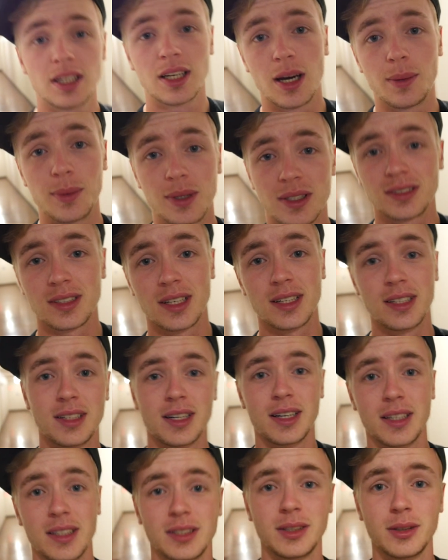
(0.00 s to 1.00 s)
I'm gonna say
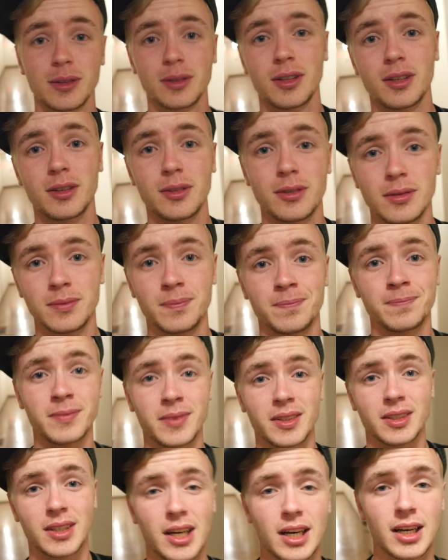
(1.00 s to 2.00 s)
goodnight here though,
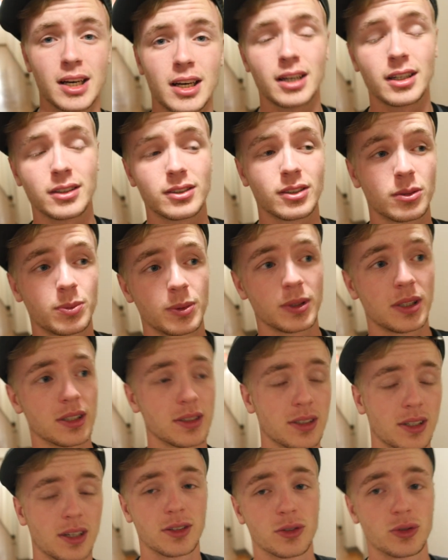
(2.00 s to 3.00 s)
uh, just because
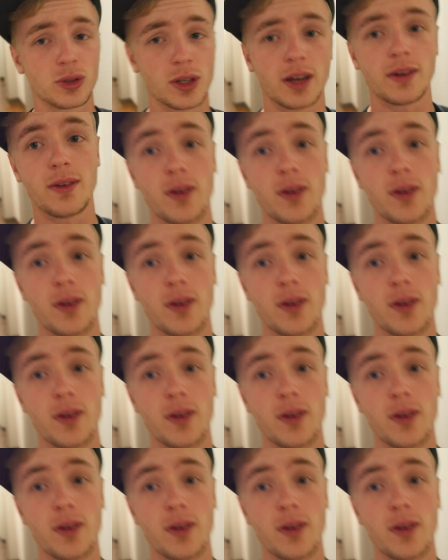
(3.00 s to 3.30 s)
I gotta drive